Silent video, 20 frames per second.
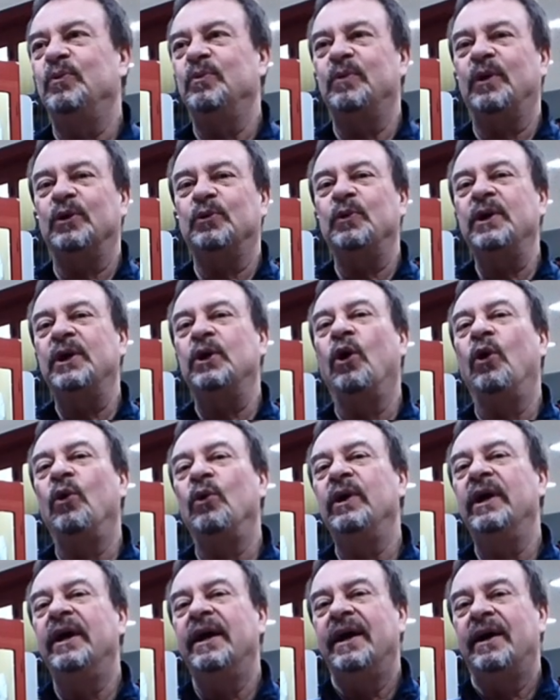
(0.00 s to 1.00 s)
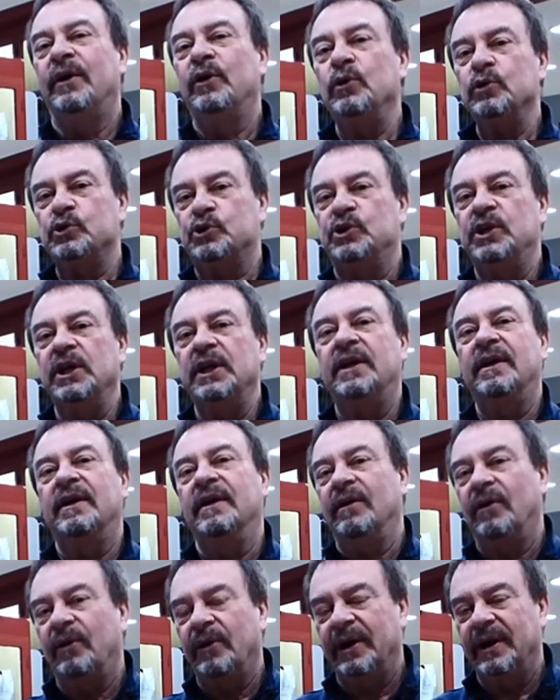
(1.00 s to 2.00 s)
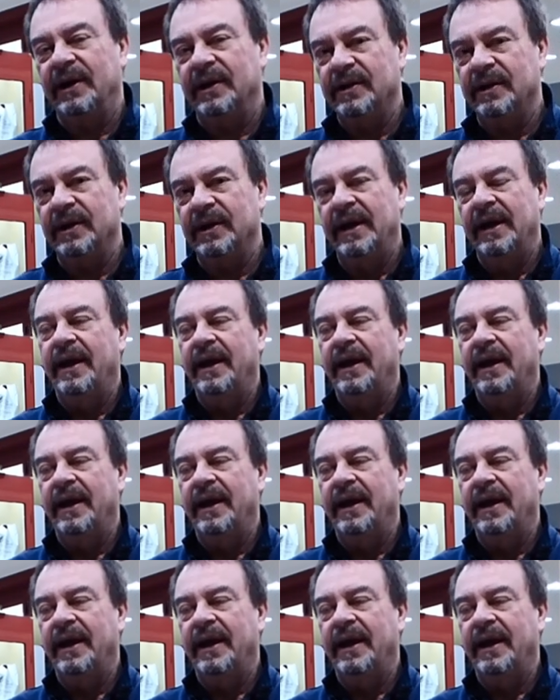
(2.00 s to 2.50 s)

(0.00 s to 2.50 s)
what we call rustic or